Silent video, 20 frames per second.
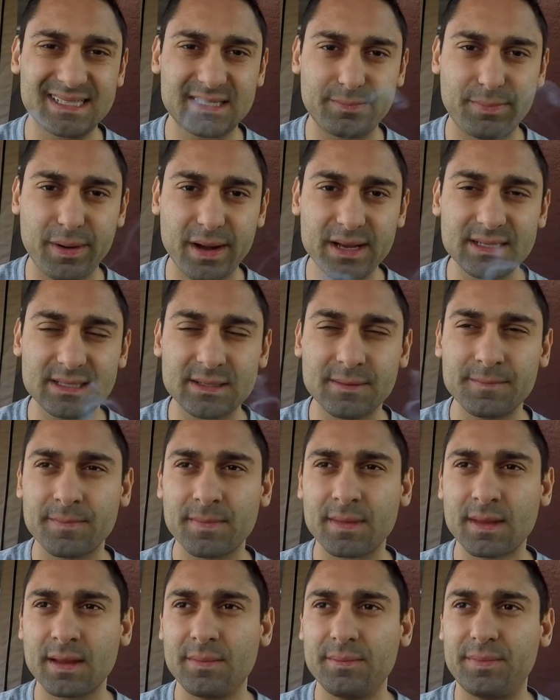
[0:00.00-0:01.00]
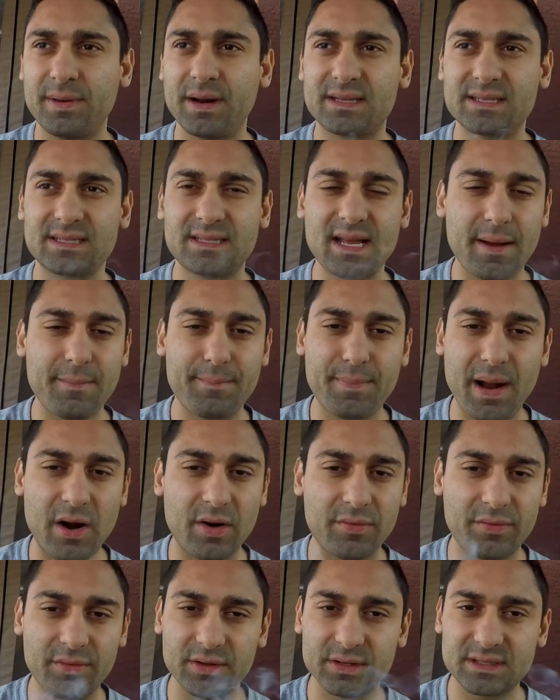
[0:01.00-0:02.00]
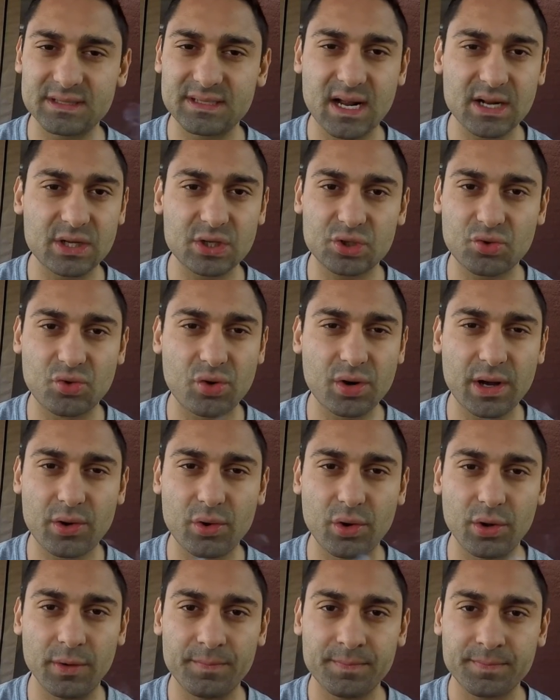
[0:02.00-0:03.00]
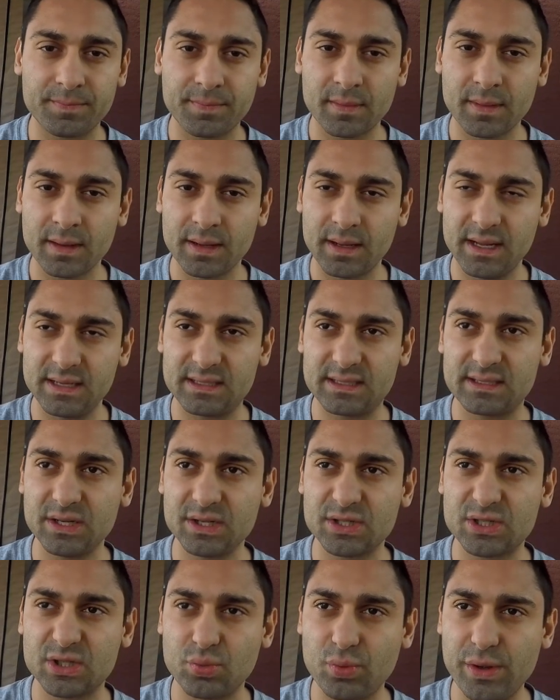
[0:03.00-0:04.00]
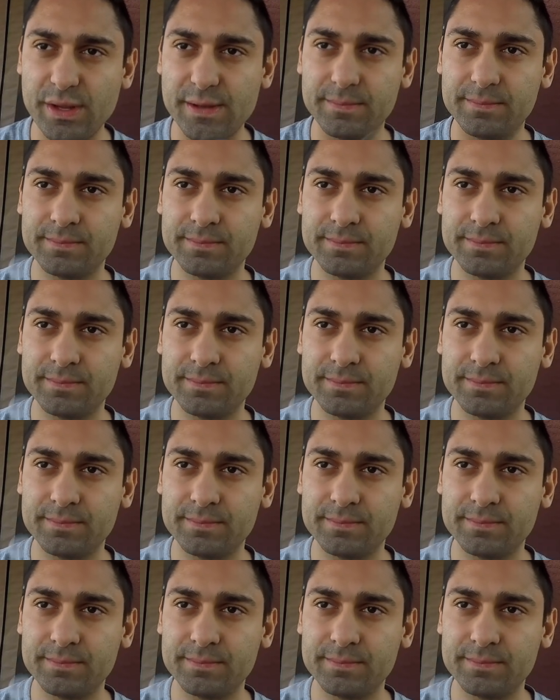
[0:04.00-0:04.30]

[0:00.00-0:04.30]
spice, but it's not powerful. It's not strong at all. It's still sweet.